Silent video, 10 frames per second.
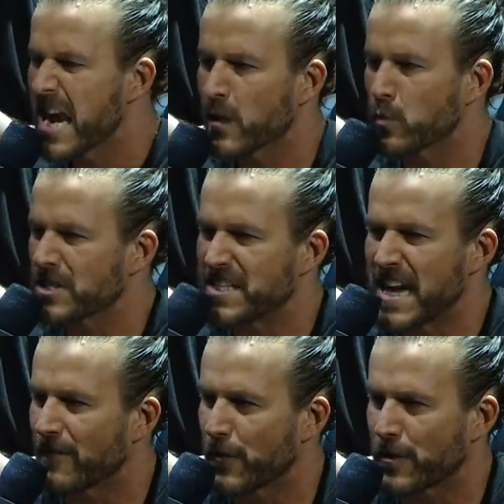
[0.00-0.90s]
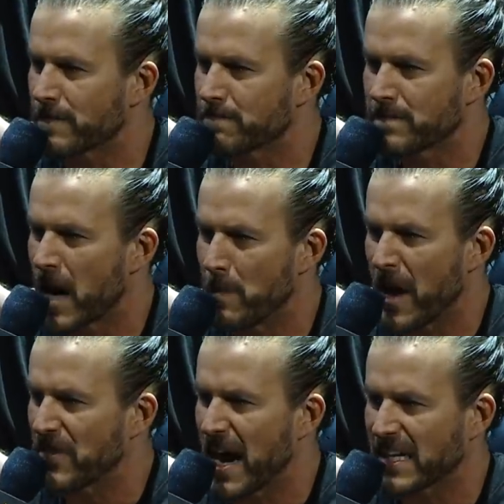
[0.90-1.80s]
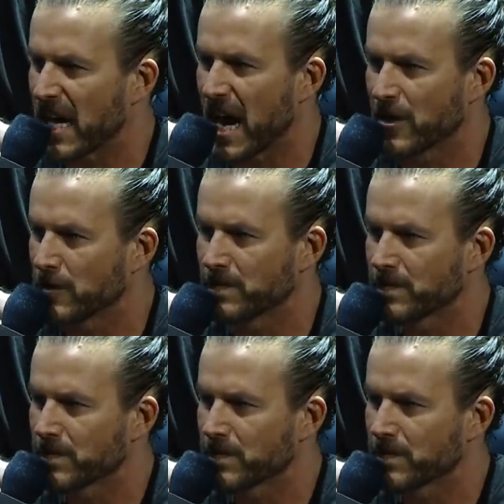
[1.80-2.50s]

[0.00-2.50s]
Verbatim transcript: It was never about that, Kyle.